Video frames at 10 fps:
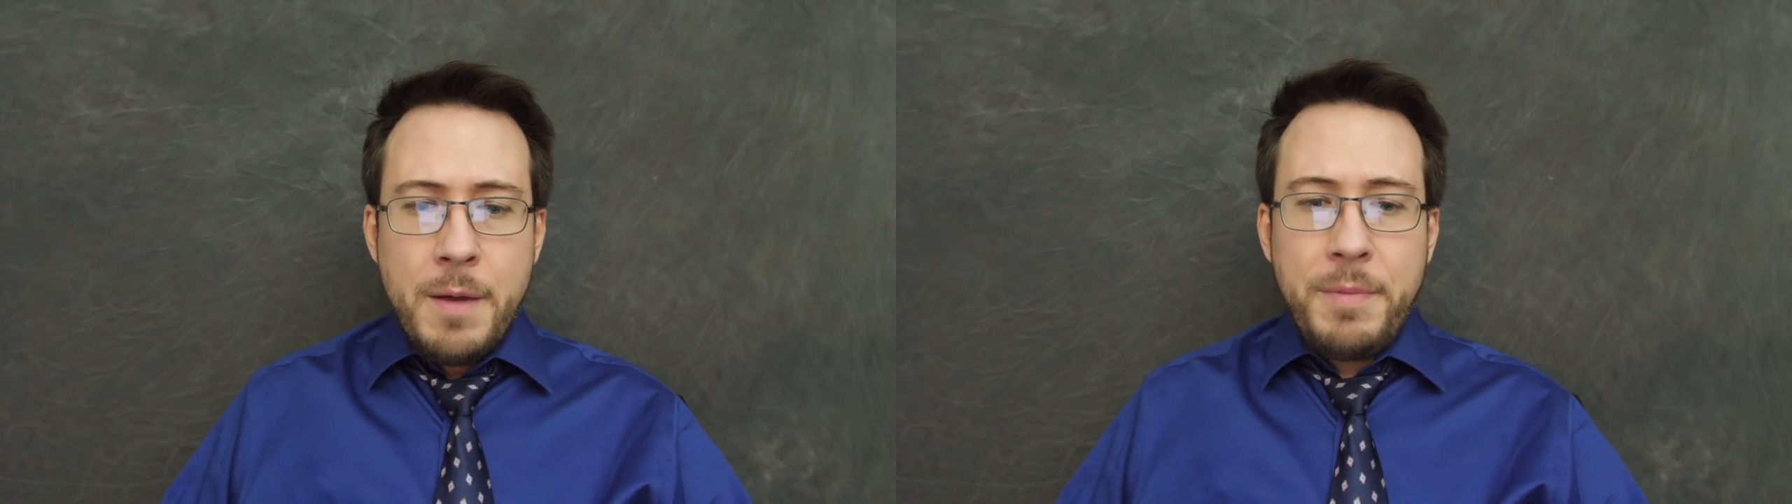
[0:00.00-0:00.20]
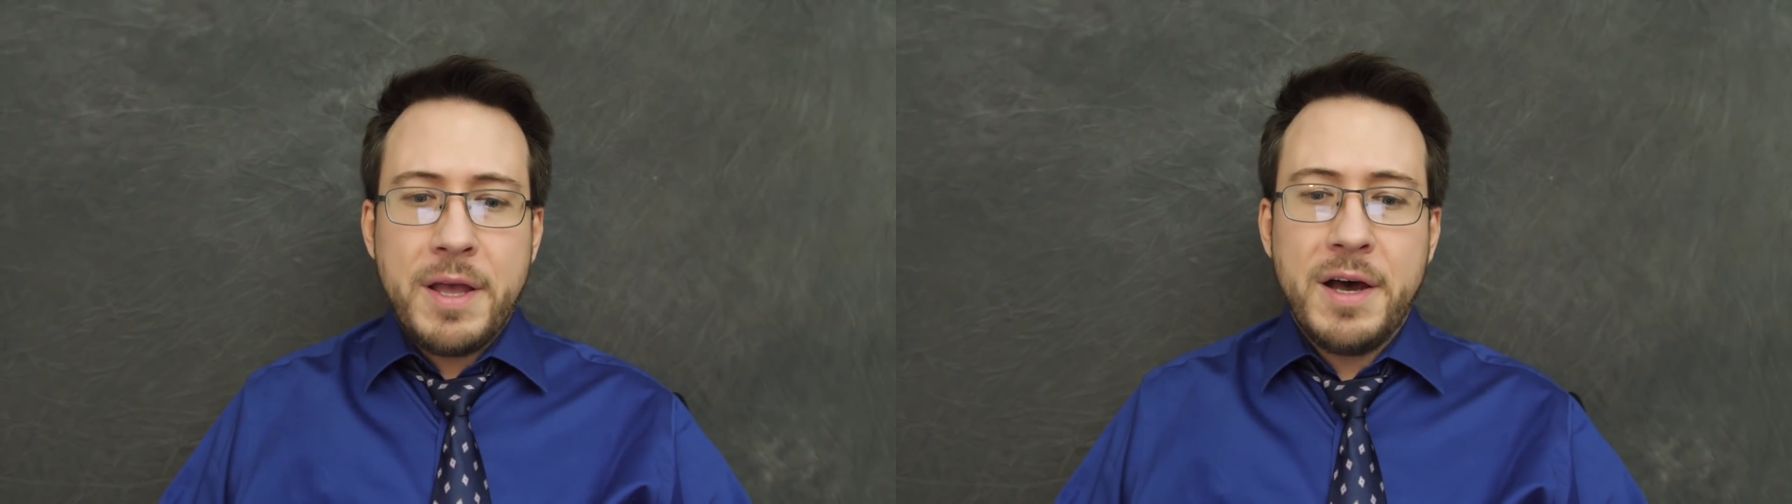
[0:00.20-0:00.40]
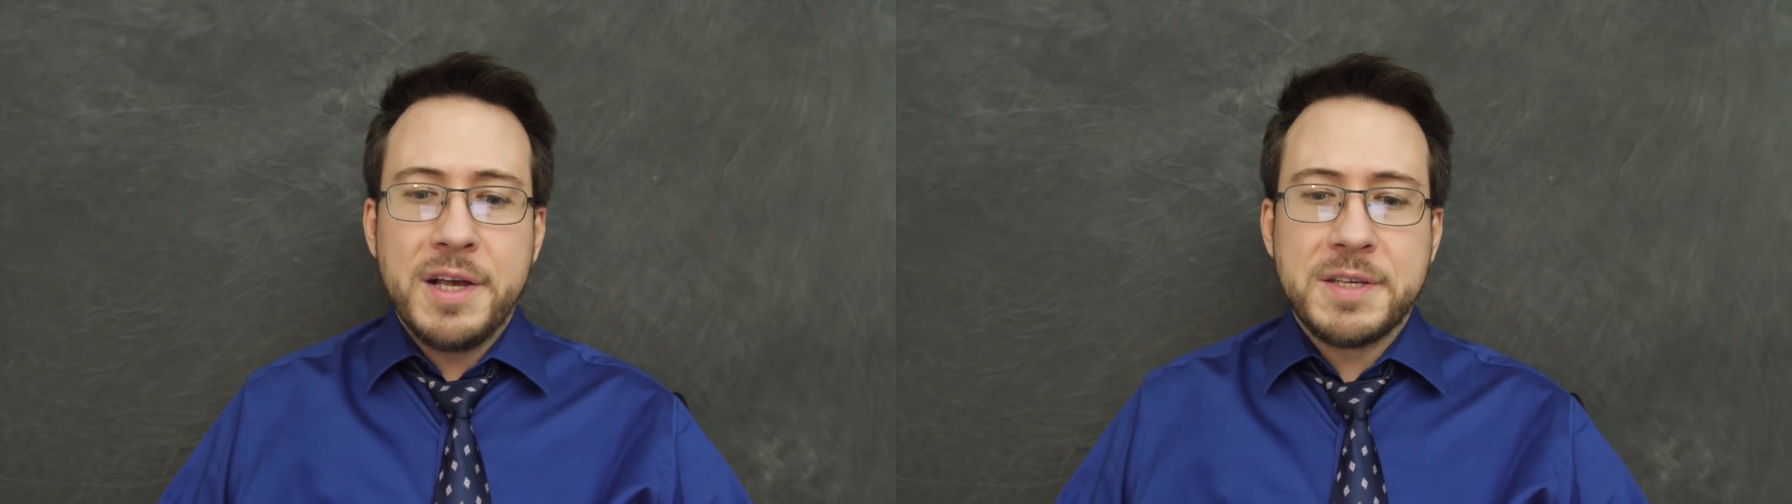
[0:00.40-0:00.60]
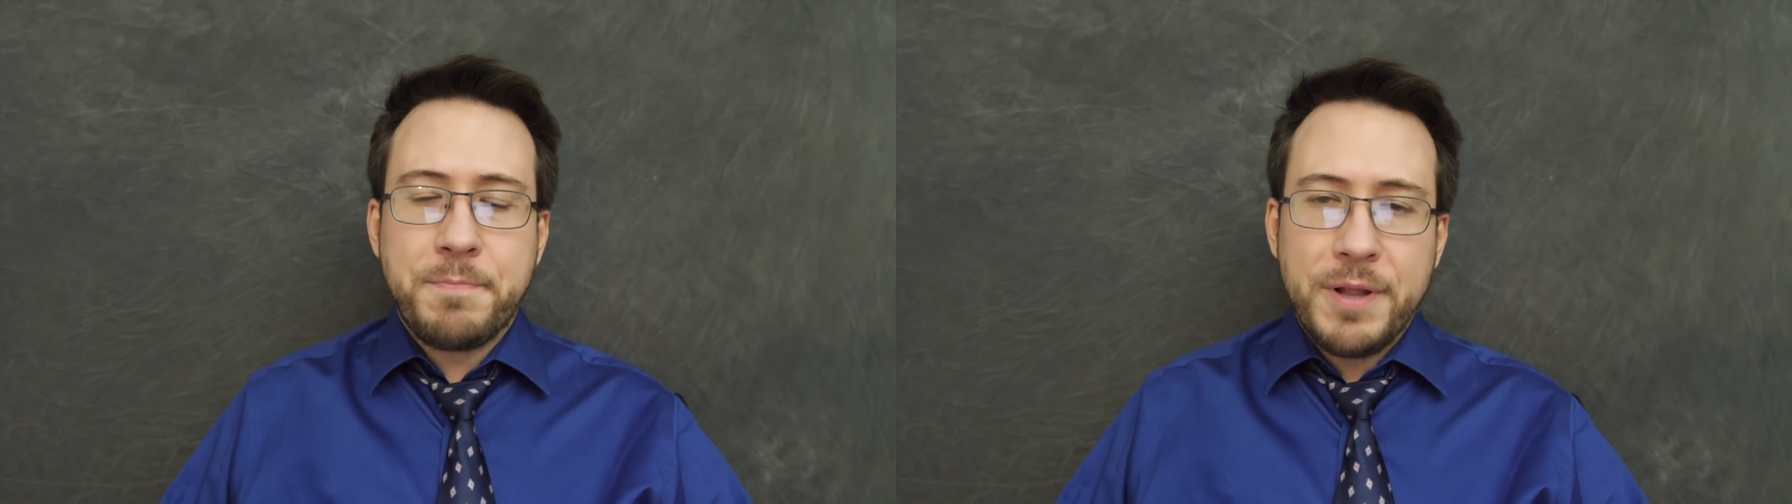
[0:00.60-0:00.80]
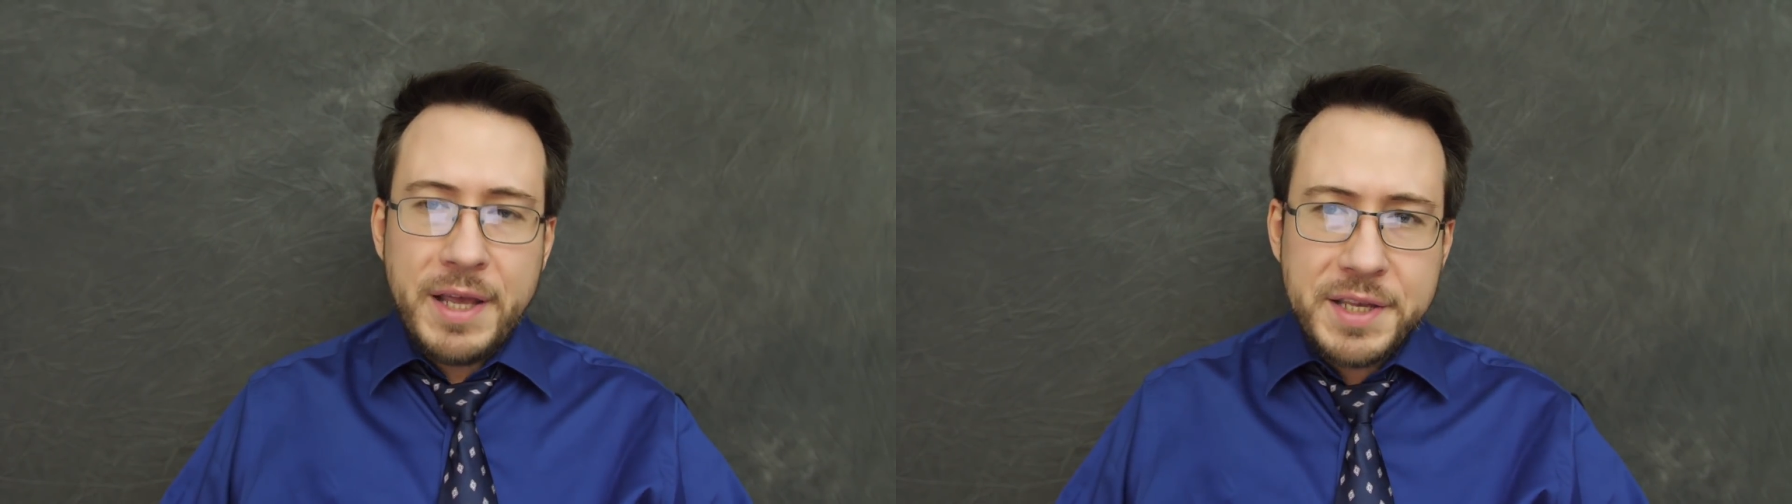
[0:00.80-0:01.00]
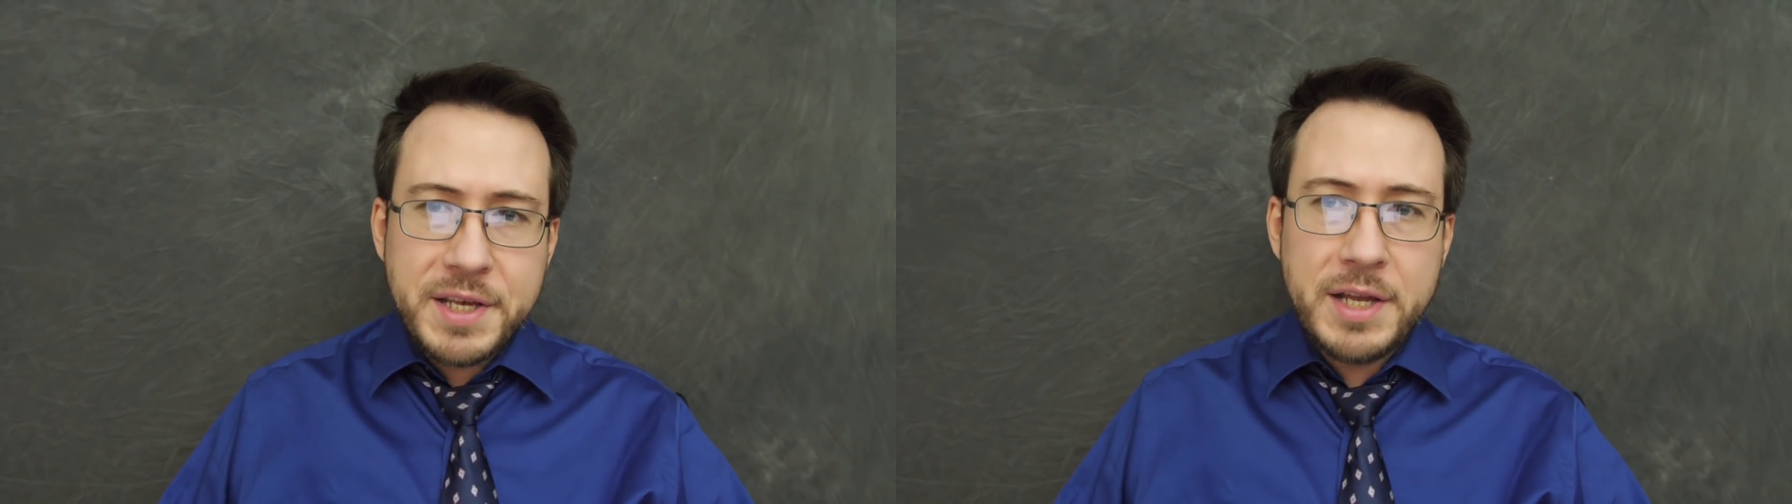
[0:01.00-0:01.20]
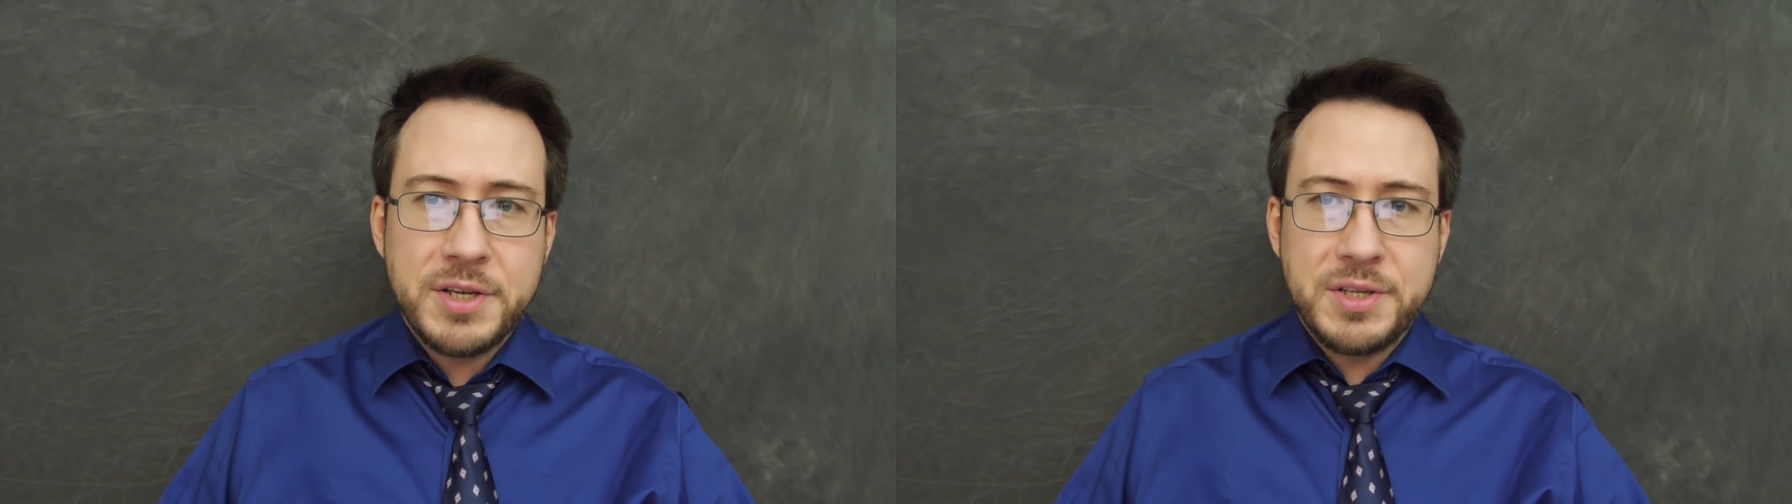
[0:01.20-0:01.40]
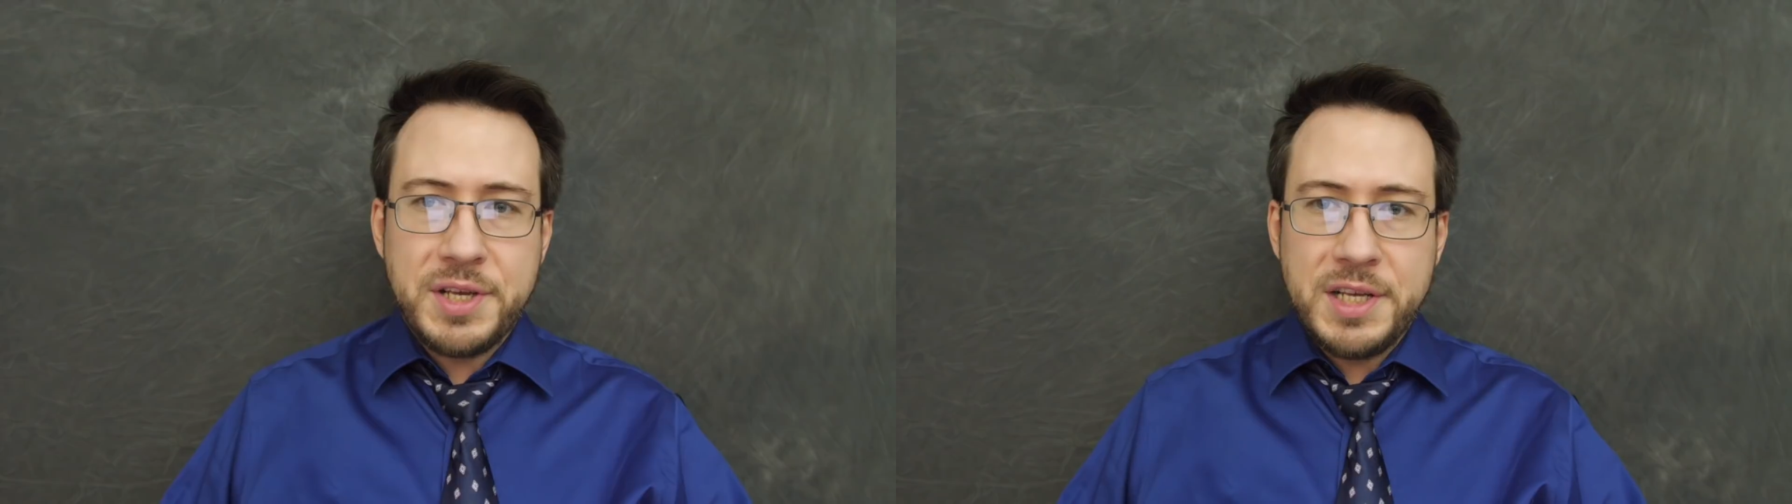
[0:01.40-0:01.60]
because police
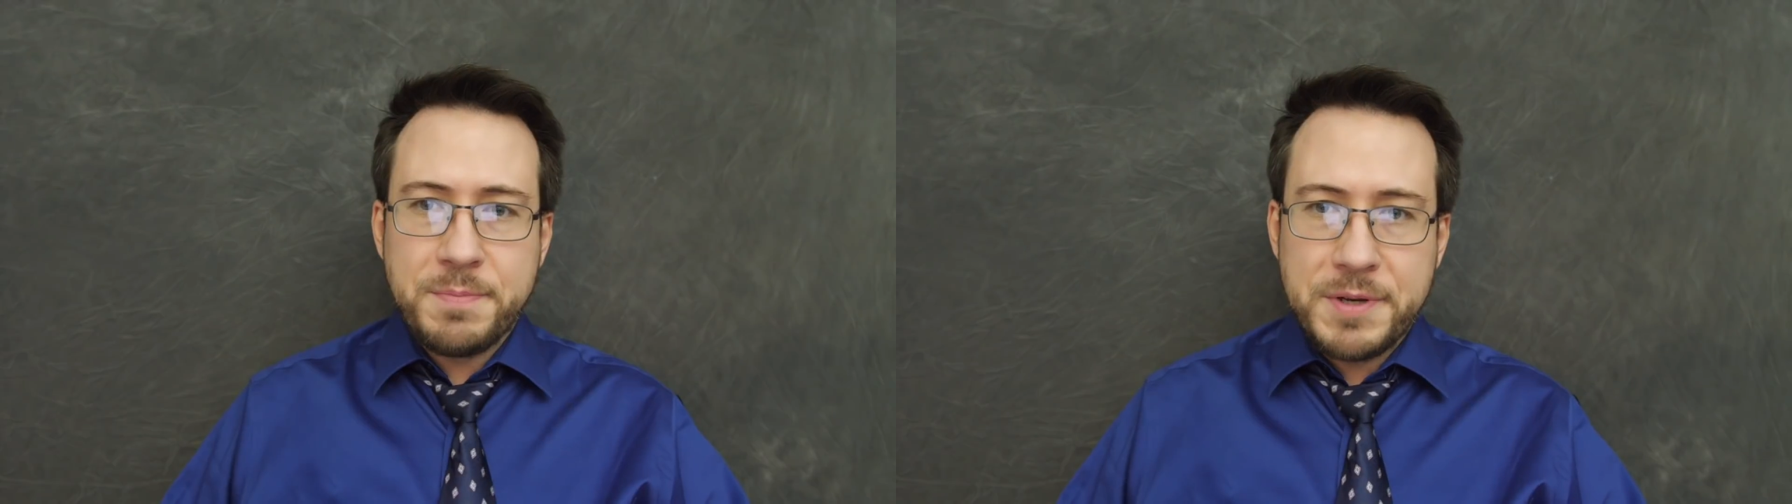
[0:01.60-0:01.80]
agencies,